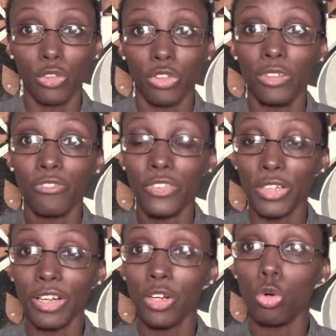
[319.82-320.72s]
You can
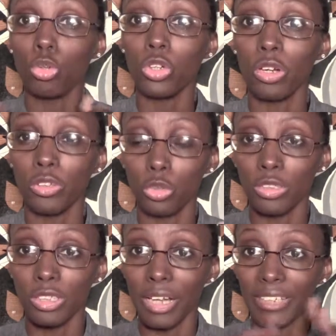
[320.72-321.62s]
figure out who you
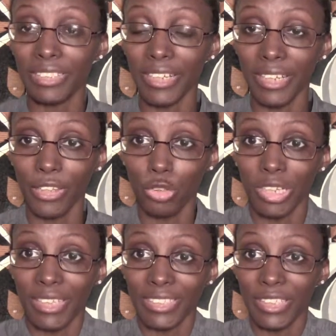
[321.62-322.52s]
can
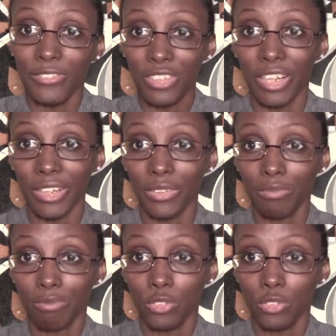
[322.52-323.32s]
identify